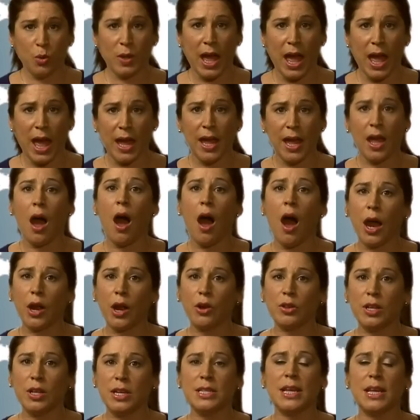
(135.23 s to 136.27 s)
UK,
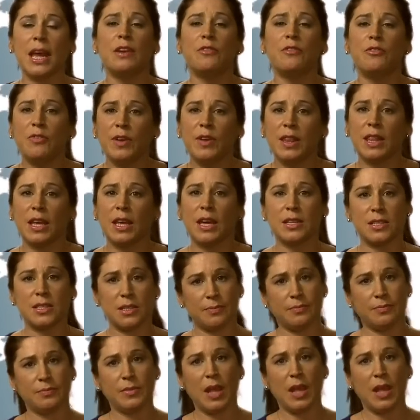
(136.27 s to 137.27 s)
Ireland, and Finland,